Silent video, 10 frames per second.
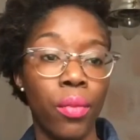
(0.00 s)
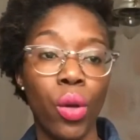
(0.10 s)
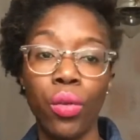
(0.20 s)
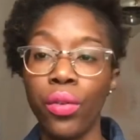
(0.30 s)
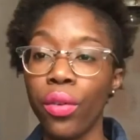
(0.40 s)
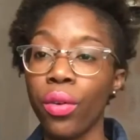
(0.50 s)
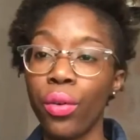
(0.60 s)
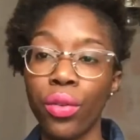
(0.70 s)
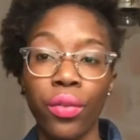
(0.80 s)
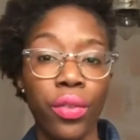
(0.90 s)
over the
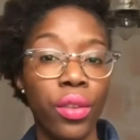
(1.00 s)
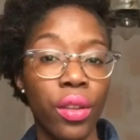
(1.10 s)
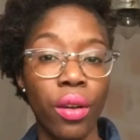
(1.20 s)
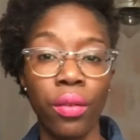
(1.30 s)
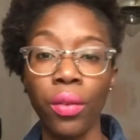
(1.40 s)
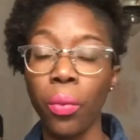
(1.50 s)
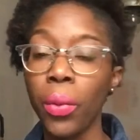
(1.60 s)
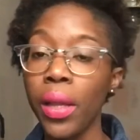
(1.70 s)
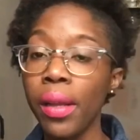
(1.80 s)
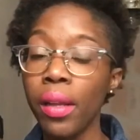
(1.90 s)
course of the
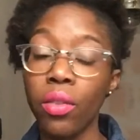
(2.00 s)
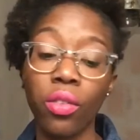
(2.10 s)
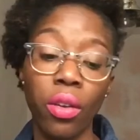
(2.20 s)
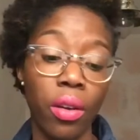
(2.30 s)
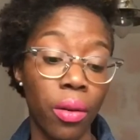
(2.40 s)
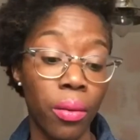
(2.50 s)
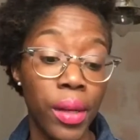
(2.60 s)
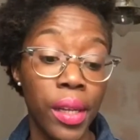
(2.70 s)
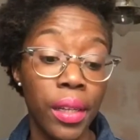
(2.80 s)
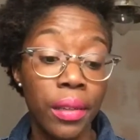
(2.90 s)
week. So
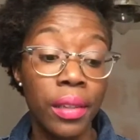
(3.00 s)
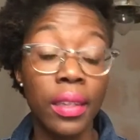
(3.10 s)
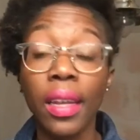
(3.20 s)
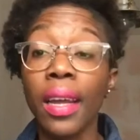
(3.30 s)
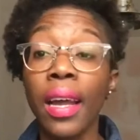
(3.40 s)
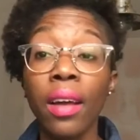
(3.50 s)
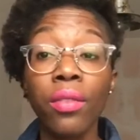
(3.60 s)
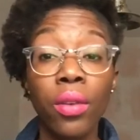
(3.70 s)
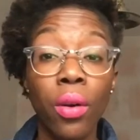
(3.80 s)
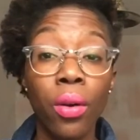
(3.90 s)
that I have
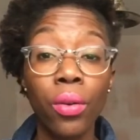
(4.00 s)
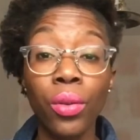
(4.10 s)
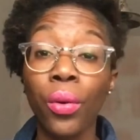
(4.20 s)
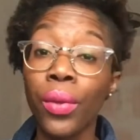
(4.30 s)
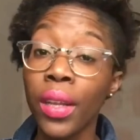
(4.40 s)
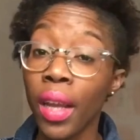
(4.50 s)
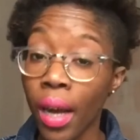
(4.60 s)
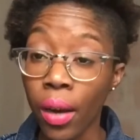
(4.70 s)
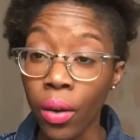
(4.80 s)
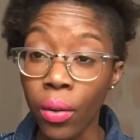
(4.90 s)
the cold only
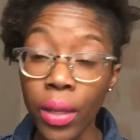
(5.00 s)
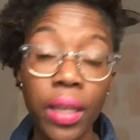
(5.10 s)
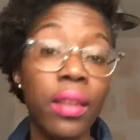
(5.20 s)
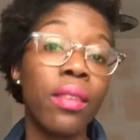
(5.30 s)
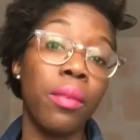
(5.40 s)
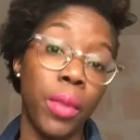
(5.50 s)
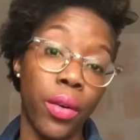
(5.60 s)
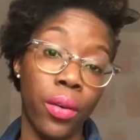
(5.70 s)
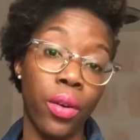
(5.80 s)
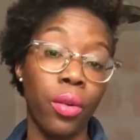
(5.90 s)
now, it's a
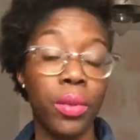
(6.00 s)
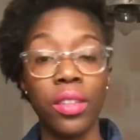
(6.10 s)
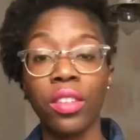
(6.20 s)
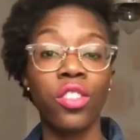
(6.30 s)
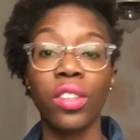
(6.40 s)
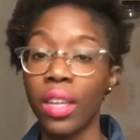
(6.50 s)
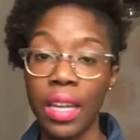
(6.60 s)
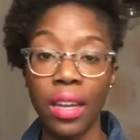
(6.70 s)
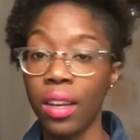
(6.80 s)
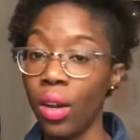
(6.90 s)
miracle, because I should have
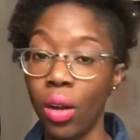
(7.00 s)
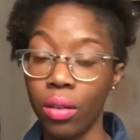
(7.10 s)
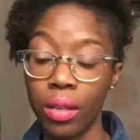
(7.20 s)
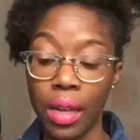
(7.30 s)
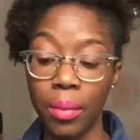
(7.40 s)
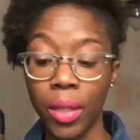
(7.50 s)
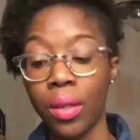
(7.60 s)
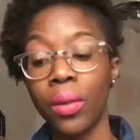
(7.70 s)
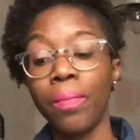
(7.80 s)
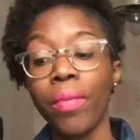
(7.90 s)
had it a long time
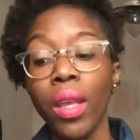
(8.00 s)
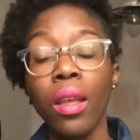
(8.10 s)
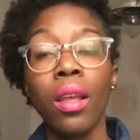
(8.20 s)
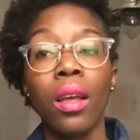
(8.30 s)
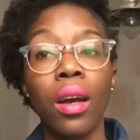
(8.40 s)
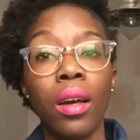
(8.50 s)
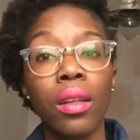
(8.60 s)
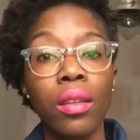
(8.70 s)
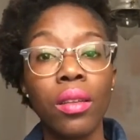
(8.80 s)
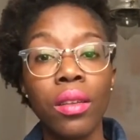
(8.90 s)
ago.
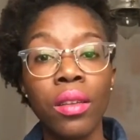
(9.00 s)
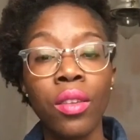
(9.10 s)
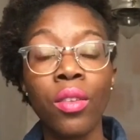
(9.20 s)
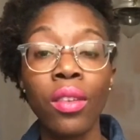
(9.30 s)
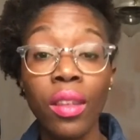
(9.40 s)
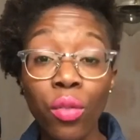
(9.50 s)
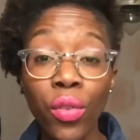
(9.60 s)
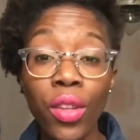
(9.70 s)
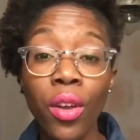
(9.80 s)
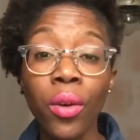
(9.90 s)
This
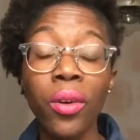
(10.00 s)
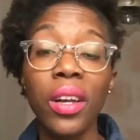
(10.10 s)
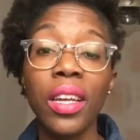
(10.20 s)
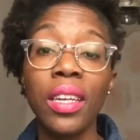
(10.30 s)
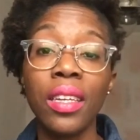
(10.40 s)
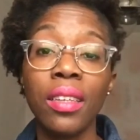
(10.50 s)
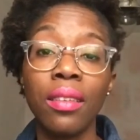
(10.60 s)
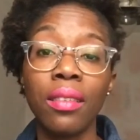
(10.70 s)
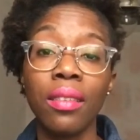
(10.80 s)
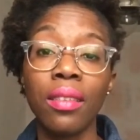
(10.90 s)
video
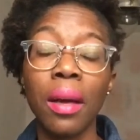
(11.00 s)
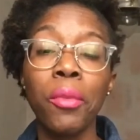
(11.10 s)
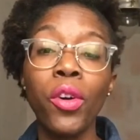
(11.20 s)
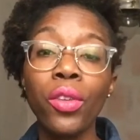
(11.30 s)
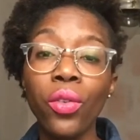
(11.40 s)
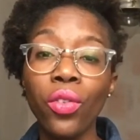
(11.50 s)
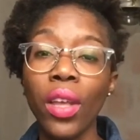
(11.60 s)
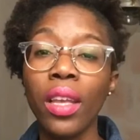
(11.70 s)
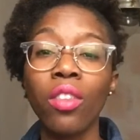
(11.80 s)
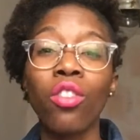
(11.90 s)
is, I'm going to
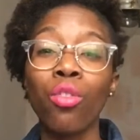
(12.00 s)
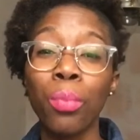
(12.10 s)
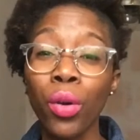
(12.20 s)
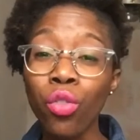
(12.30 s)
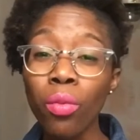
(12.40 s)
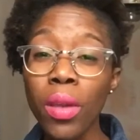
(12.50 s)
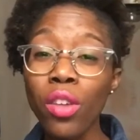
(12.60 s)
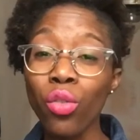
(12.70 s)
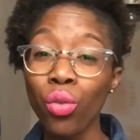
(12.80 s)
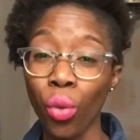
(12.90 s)
say it's supposed to be a
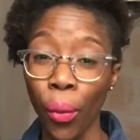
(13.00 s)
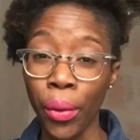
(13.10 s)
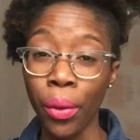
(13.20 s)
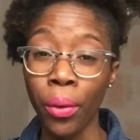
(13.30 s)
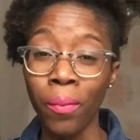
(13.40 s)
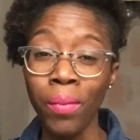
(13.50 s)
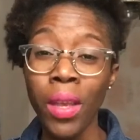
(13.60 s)
tutorial,